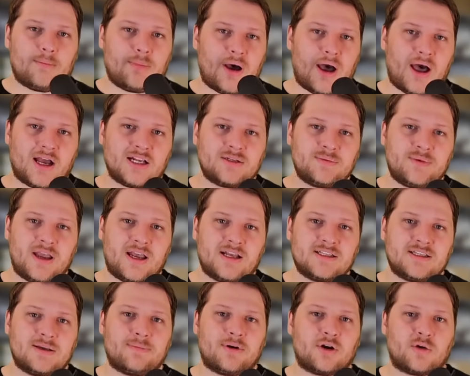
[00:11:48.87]
Hajime
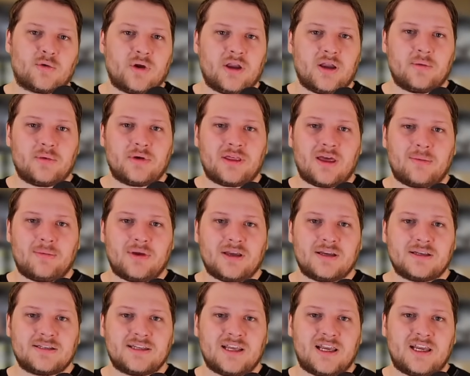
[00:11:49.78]
ends up agreeing with
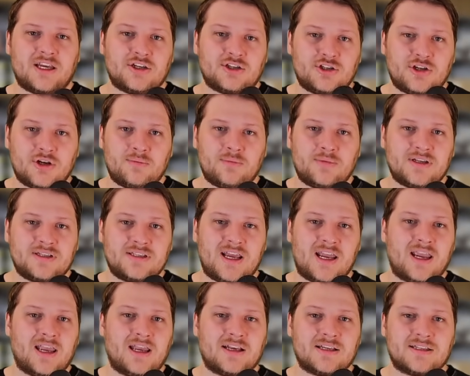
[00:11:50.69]
Emmy, saying he shouldn't be
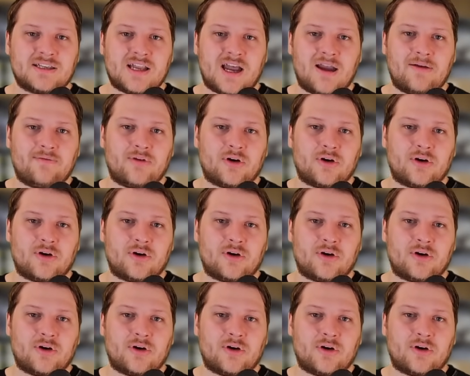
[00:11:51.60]
taking his time for